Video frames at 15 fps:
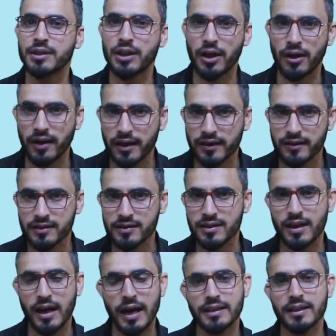characters
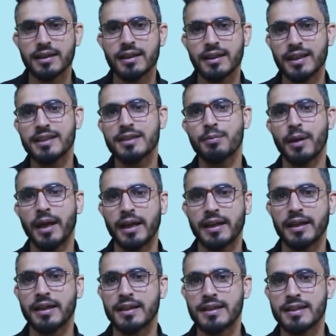rather than
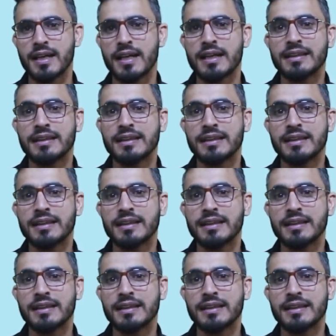explaining us